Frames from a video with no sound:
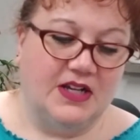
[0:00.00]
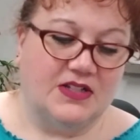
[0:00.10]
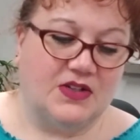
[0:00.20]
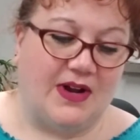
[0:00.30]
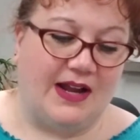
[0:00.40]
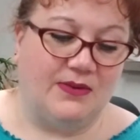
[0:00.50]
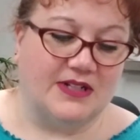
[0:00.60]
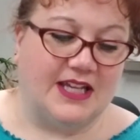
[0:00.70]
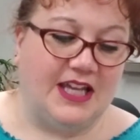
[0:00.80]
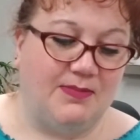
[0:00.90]
So I will
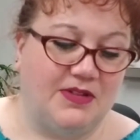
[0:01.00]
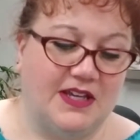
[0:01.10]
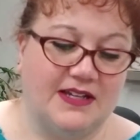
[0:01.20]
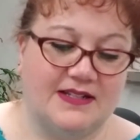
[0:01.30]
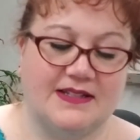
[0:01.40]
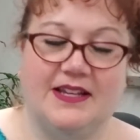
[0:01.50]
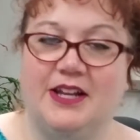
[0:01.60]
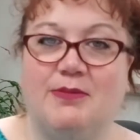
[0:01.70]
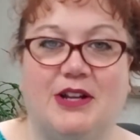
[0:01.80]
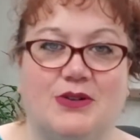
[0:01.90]
keep this
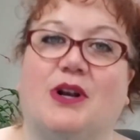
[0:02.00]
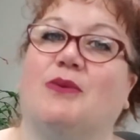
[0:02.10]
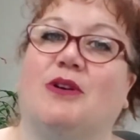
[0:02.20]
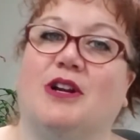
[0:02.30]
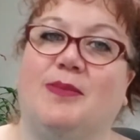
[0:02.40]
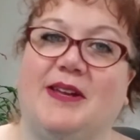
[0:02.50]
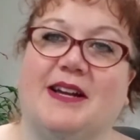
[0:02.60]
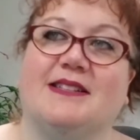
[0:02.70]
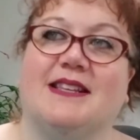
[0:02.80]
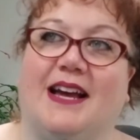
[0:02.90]
in my drawer at work
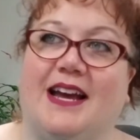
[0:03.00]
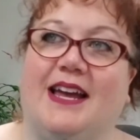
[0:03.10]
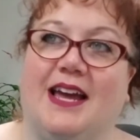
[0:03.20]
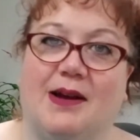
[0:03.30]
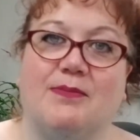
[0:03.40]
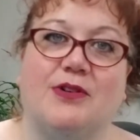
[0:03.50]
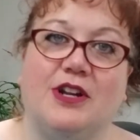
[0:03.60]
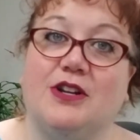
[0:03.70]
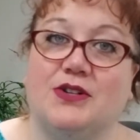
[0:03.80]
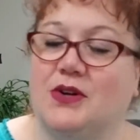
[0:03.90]
because I am
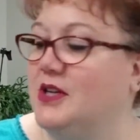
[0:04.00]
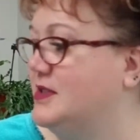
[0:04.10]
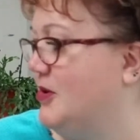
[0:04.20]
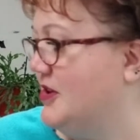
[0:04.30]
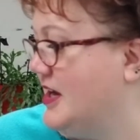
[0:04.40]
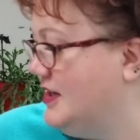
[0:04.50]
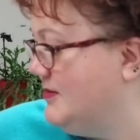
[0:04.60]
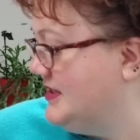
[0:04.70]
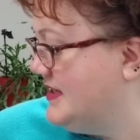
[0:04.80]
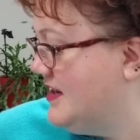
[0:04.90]
pretty notorious about cutting
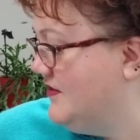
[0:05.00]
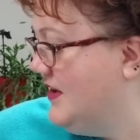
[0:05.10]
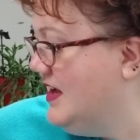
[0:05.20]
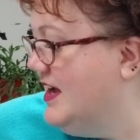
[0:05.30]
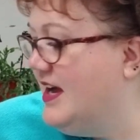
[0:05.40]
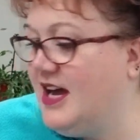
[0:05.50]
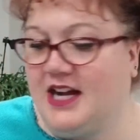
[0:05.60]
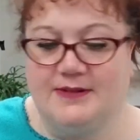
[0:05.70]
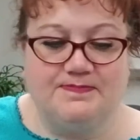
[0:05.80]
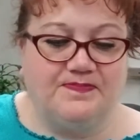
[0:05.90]
myself,
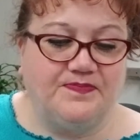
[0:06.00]
and